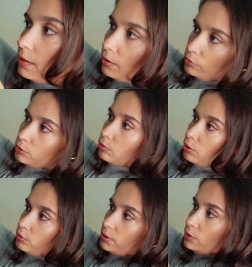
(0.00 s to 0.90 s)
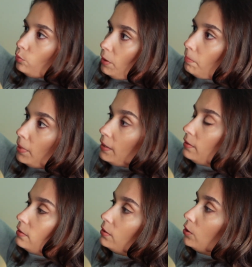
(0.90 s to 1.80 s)
it also closes with
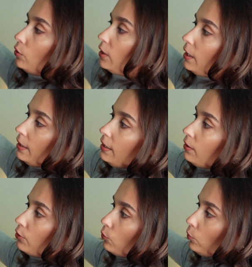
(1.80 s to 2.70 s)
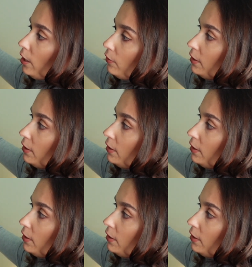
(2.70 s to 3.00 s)
buttons, so you can either wear